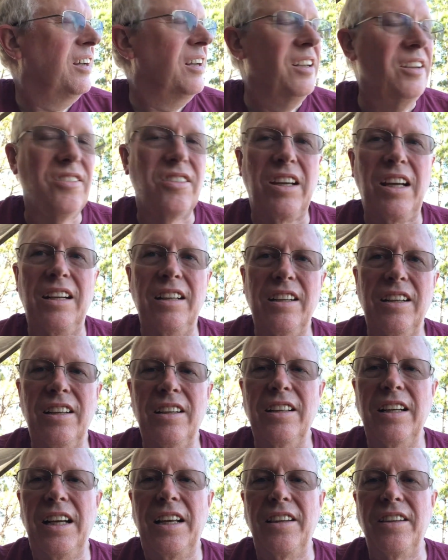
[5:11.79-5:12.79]
It's getting a little
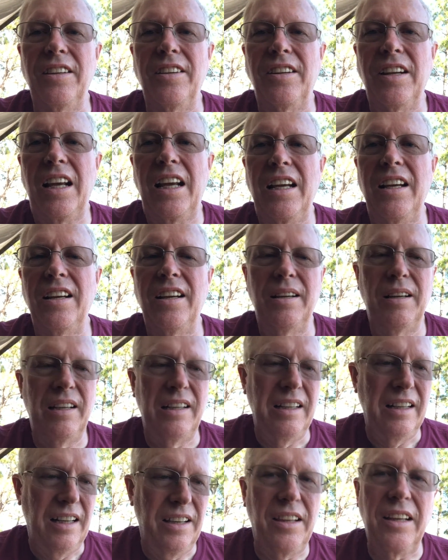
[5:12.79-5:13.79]
late in the day.
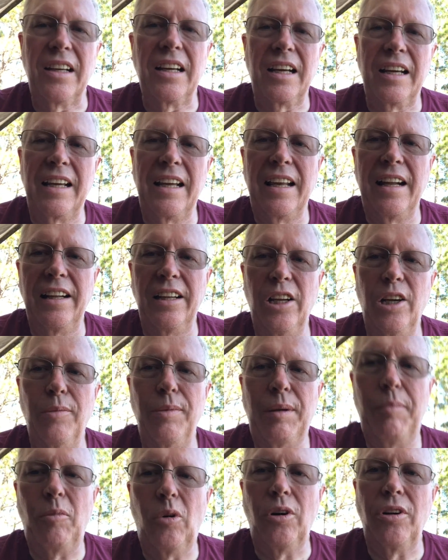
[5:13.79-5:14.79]
I think I can get a little
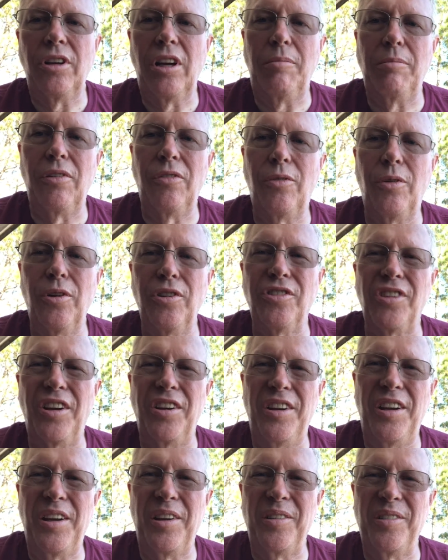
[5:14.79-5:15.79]
bit more done before
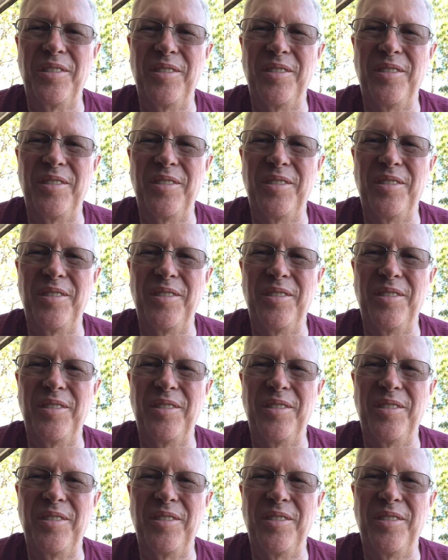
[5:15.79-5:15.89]
sundown.